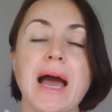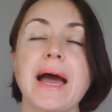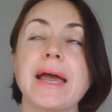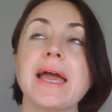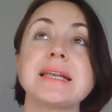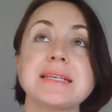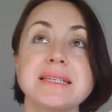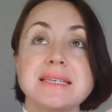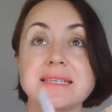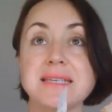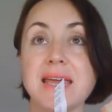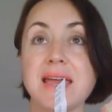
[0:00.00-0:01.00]
I
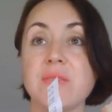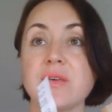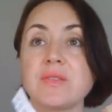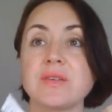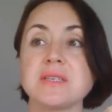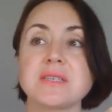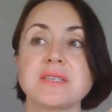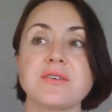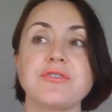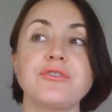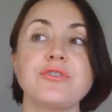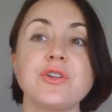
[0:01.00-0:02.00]
understand that this is a
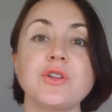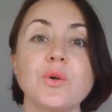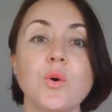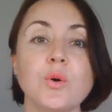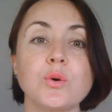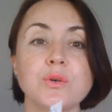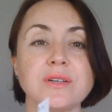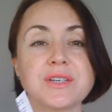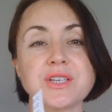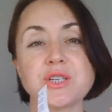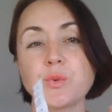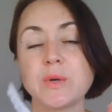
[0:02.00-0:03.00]
floral
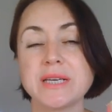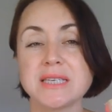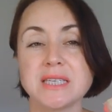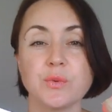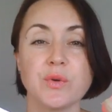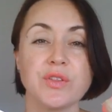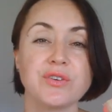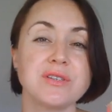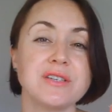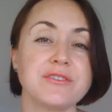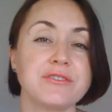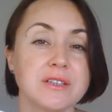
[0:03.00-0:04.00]
twist with
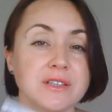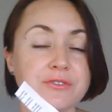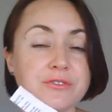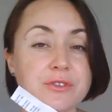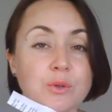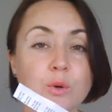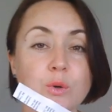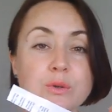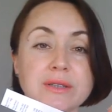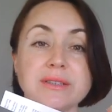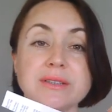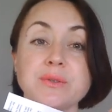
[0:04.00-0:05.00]
different
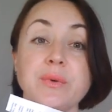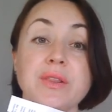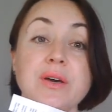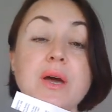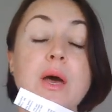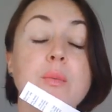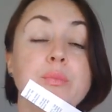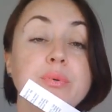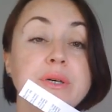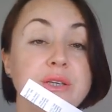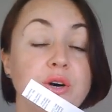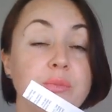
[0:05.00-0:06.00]
florals with a
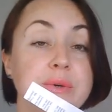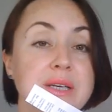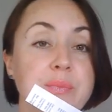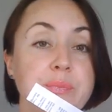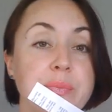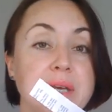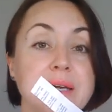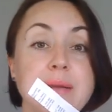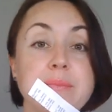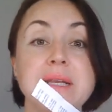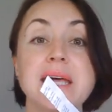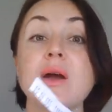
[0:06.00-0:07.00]
predominant peony,
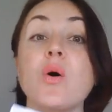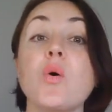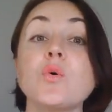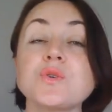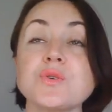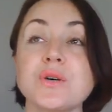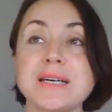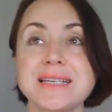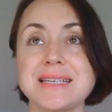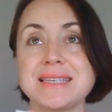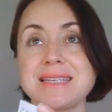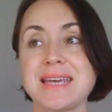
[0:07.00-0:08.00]
but I also
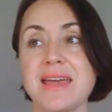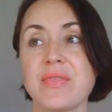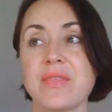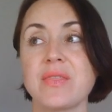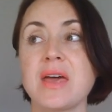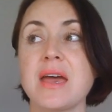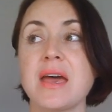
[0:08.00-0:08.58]
understand that